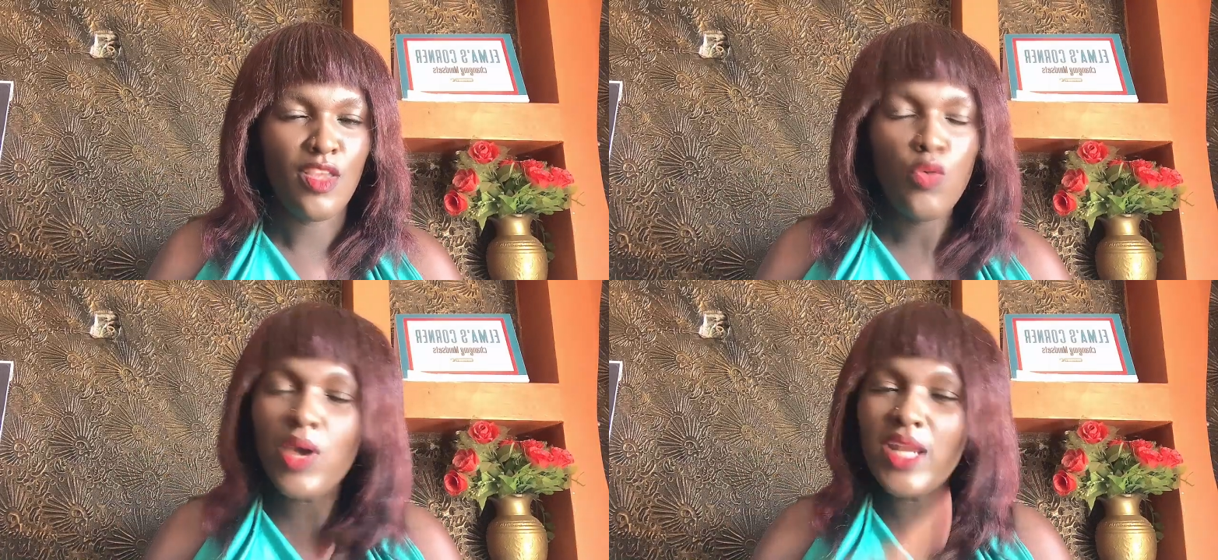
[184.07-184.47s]

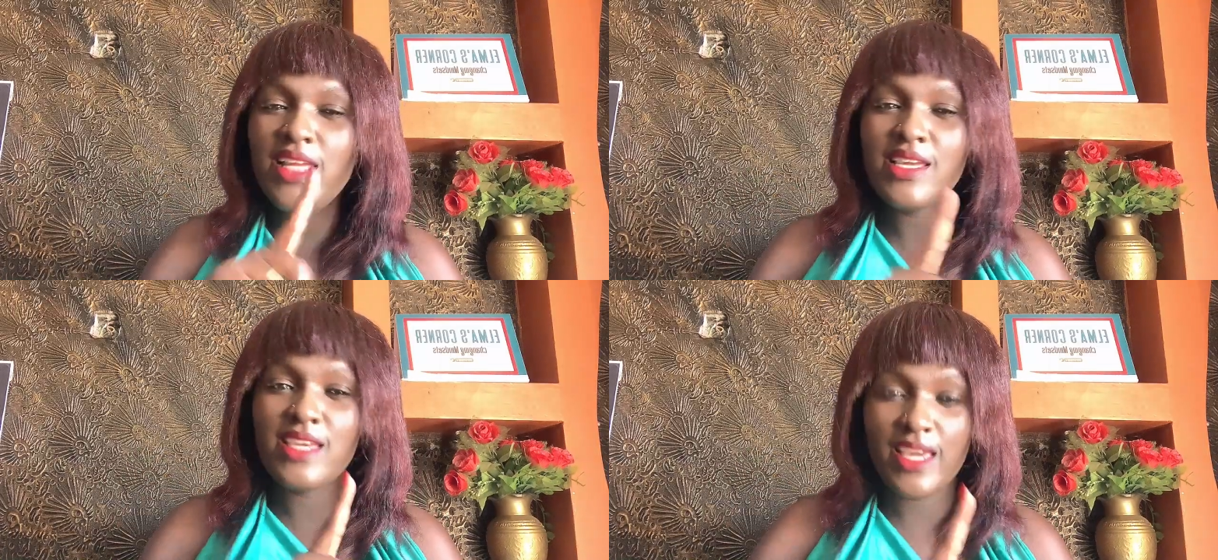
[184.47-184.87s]
when
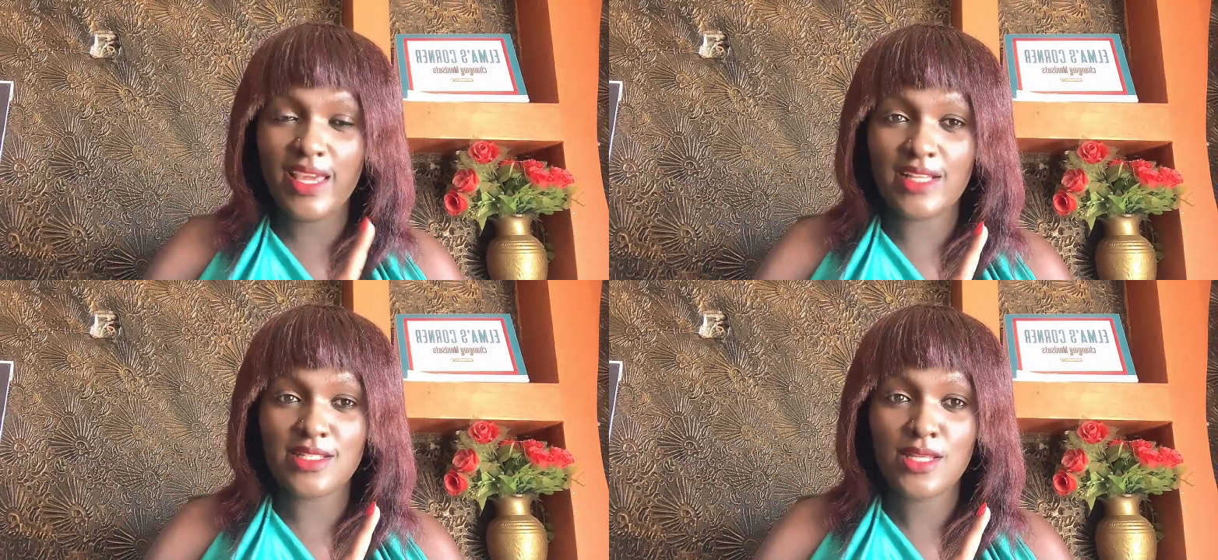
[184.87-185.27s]
he
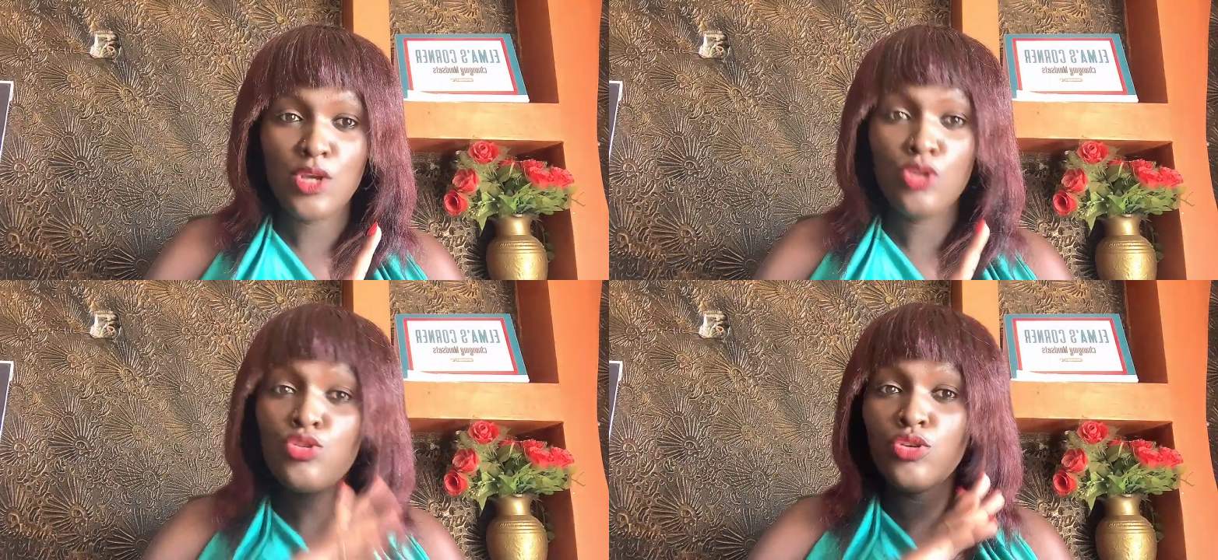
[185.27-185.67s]
cares
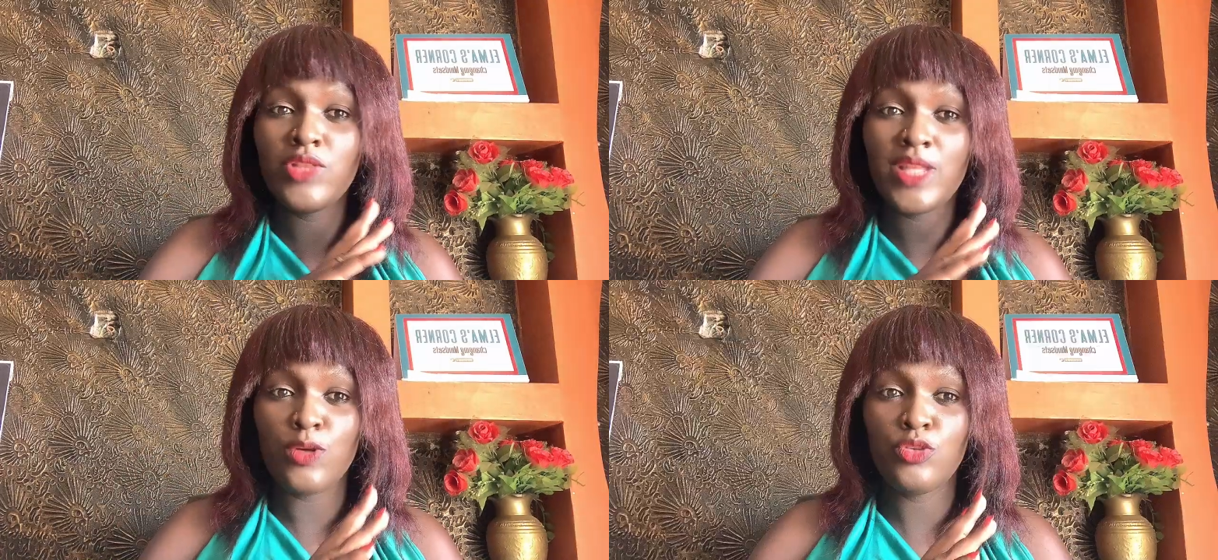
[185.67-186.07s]
to know
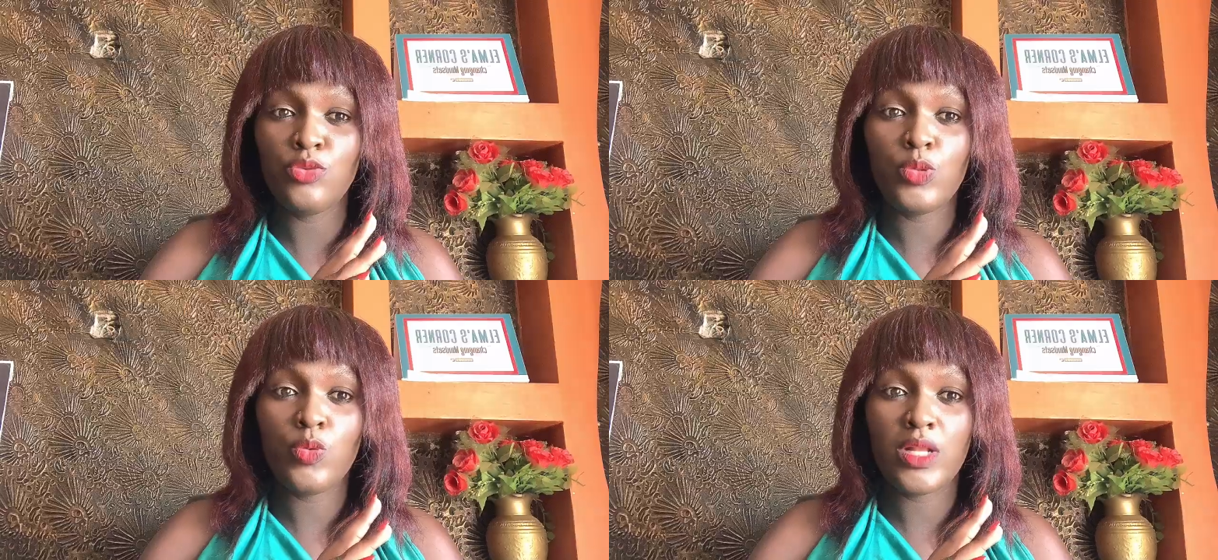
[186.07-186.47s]
they are
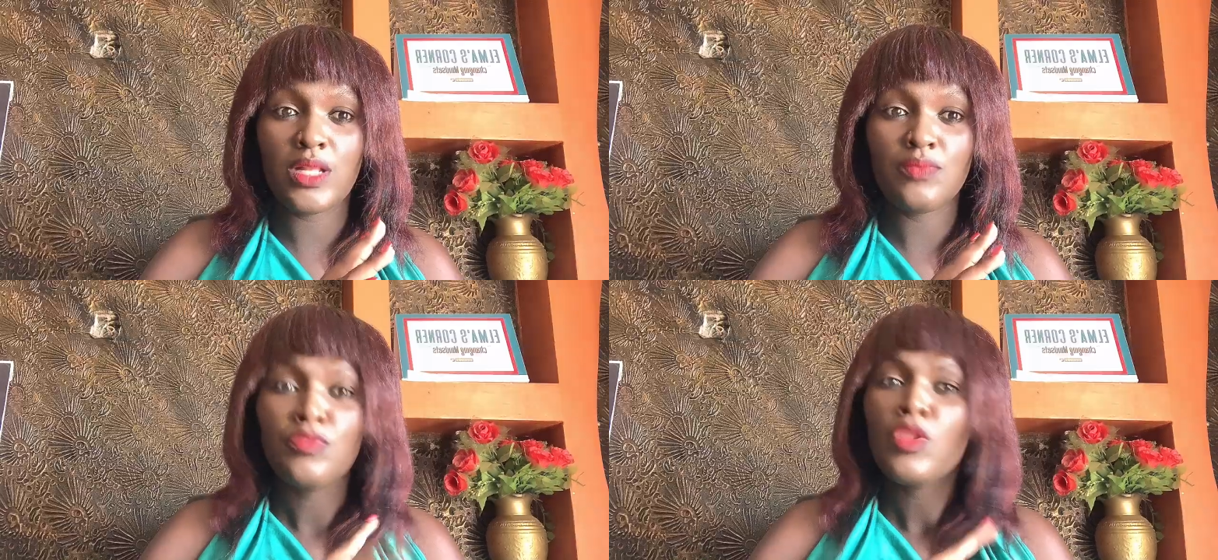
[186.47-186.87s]
doing
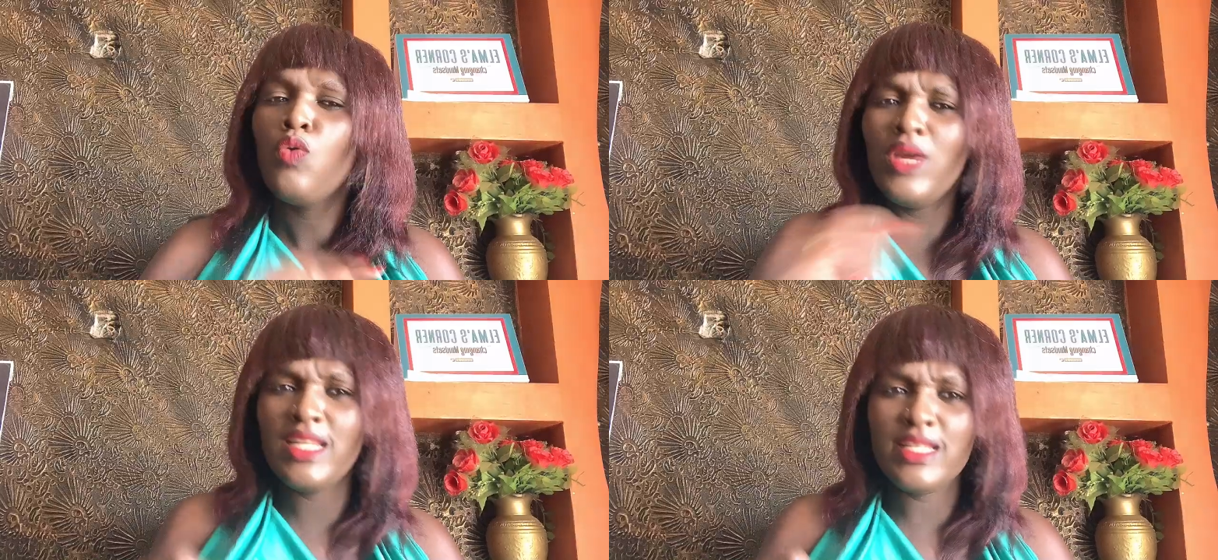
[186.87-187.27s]
well,
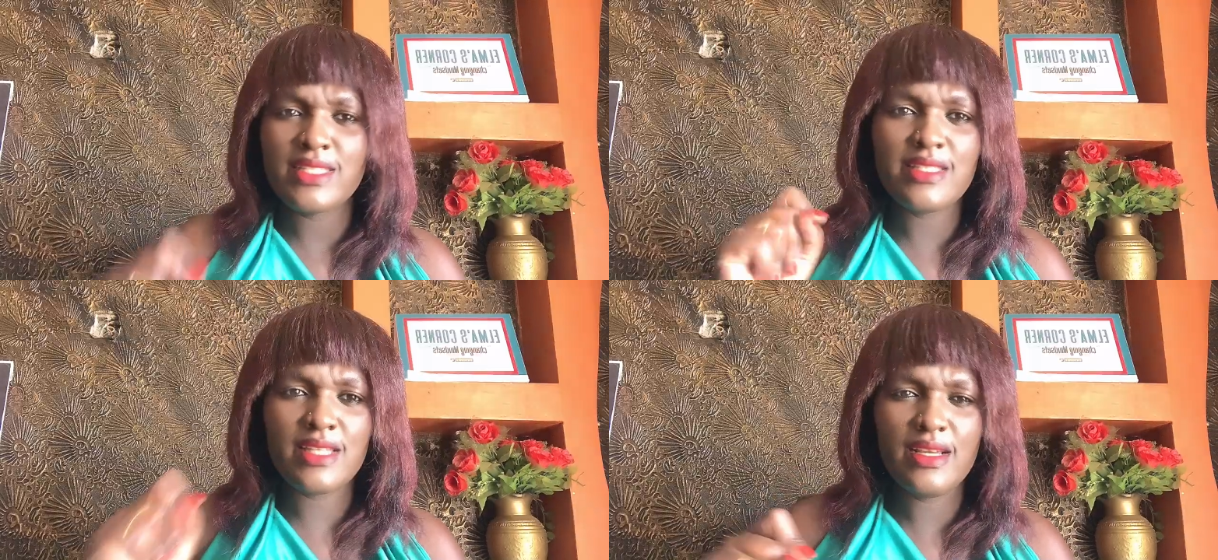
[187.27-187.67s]
when he
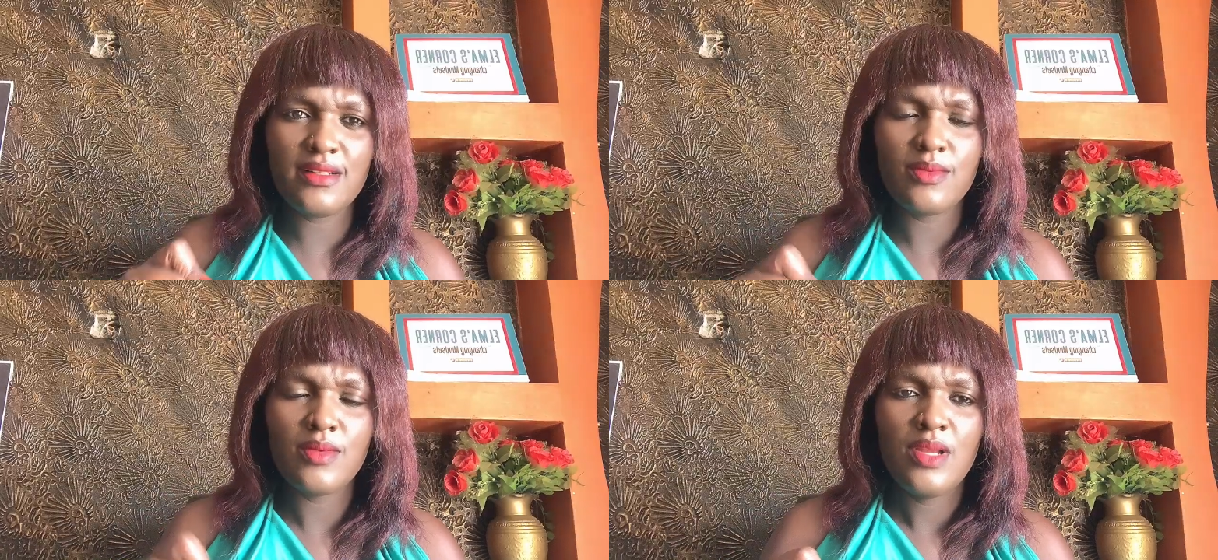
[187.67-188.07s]

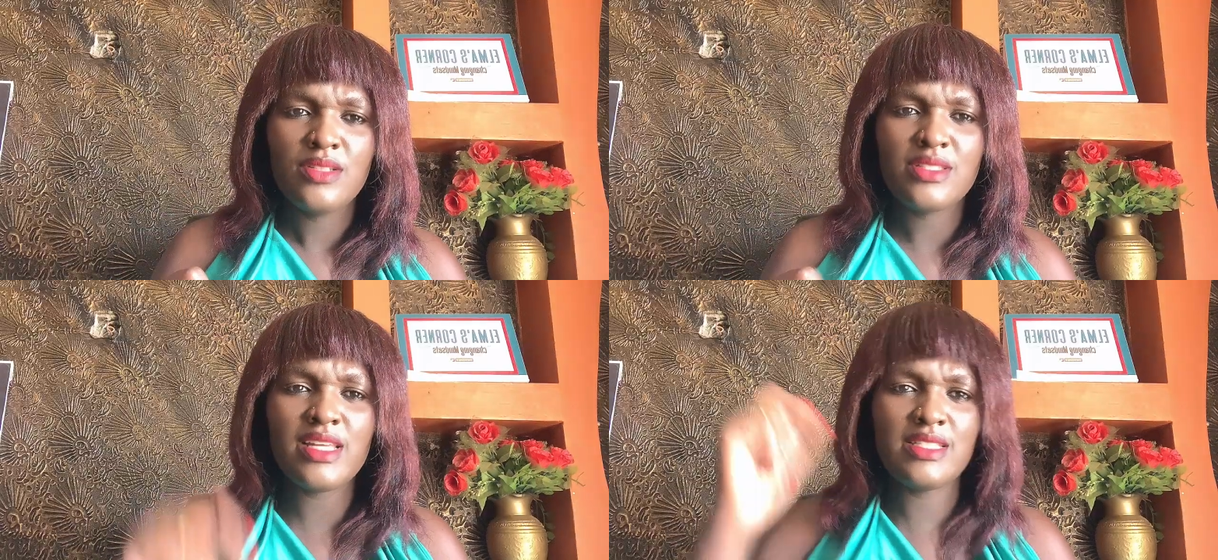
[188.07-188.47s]
still
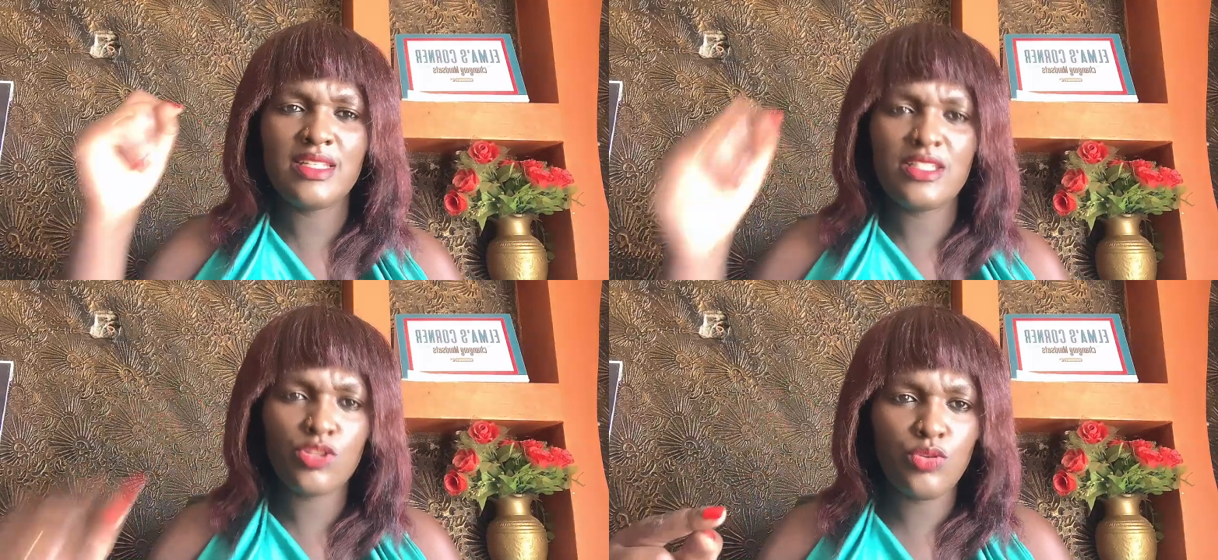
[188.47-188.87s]
sends
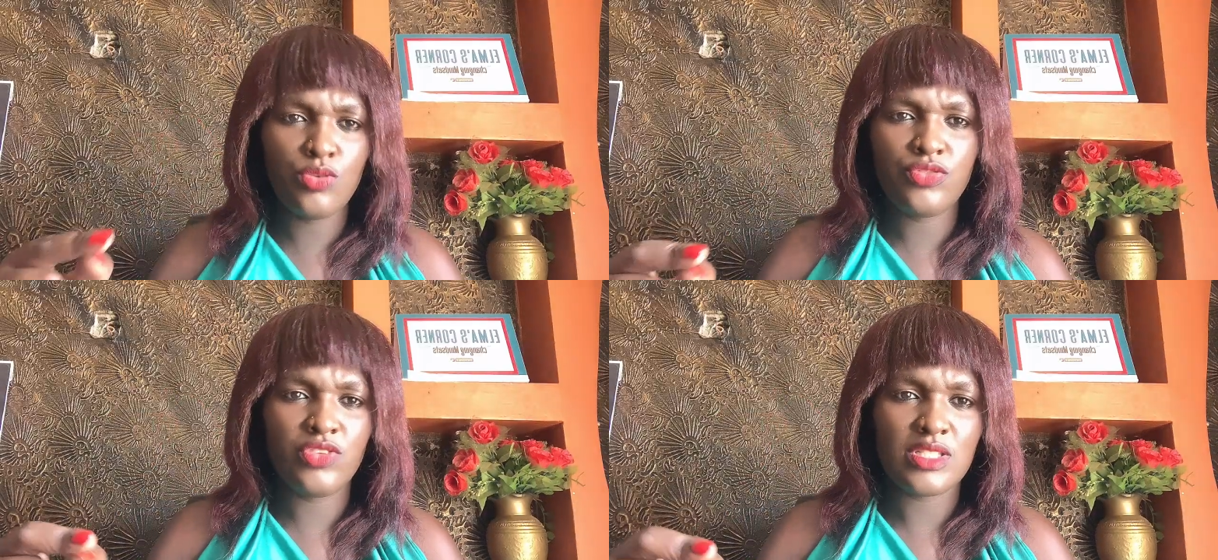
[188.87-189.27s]
in school
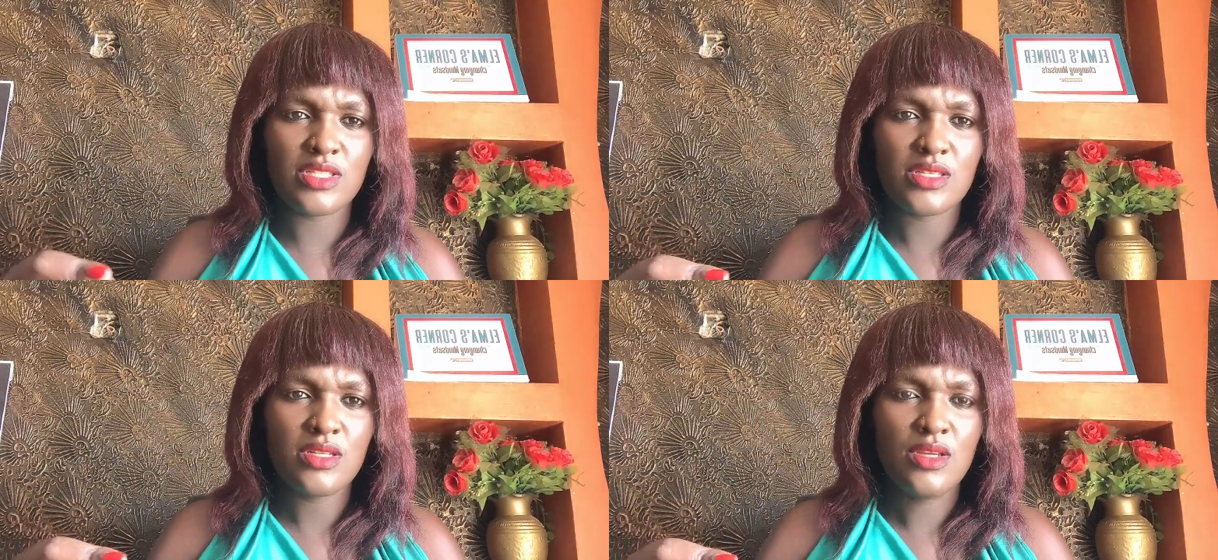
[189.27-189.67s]
fees,